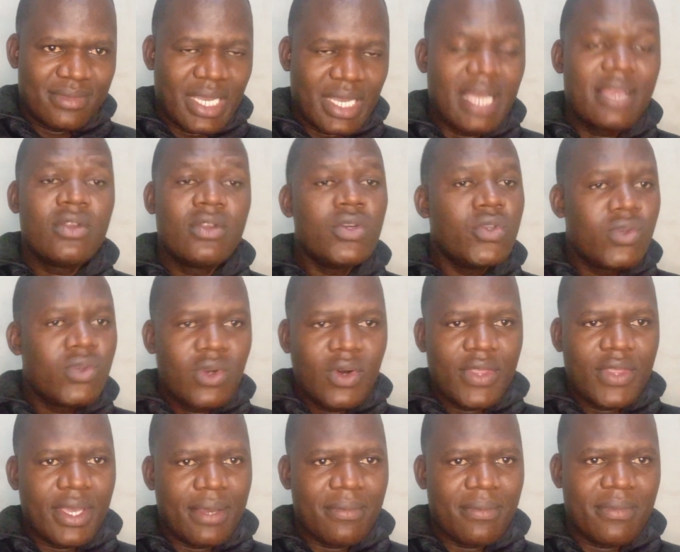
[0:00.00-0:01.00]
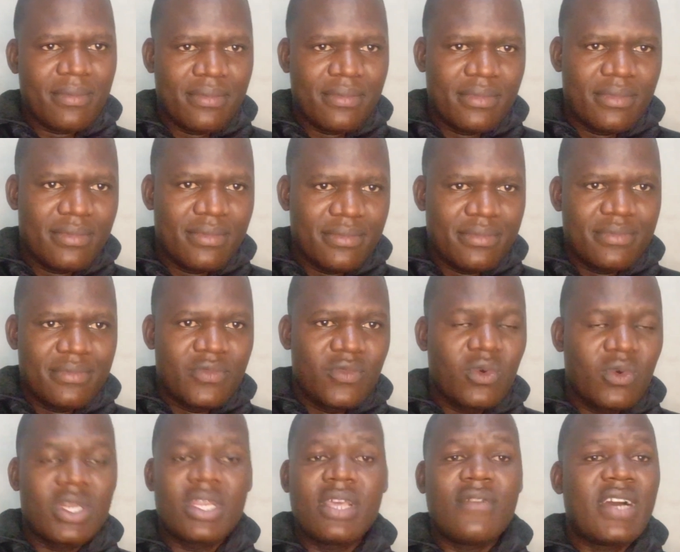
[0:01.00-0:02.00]
I know you know them,
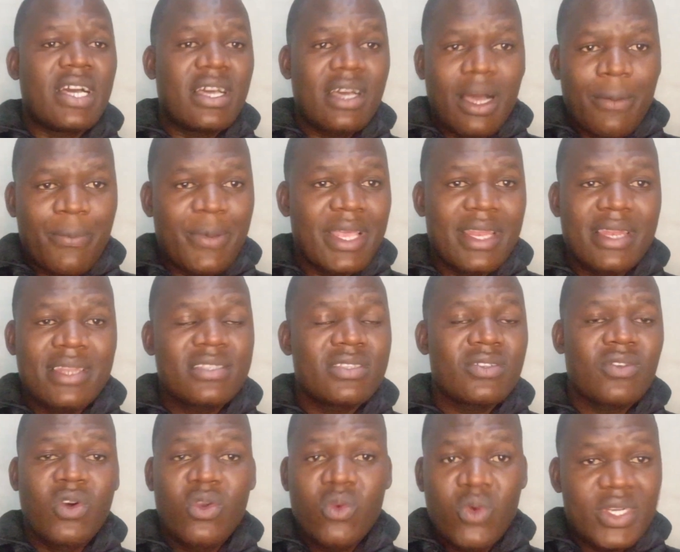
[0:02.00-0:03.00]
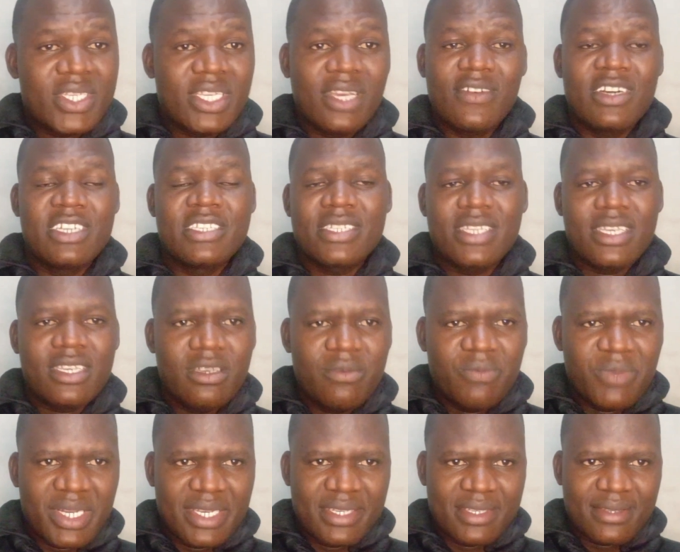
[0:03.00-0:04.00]
whatever happens or whatever is taking
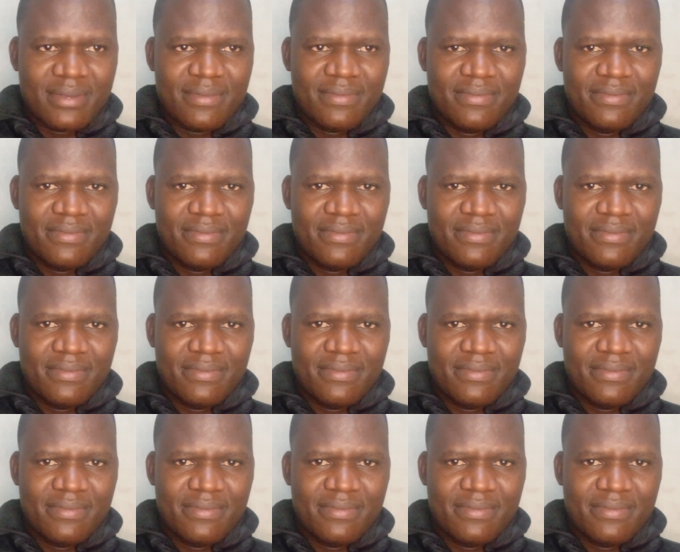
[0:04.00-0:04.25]
place.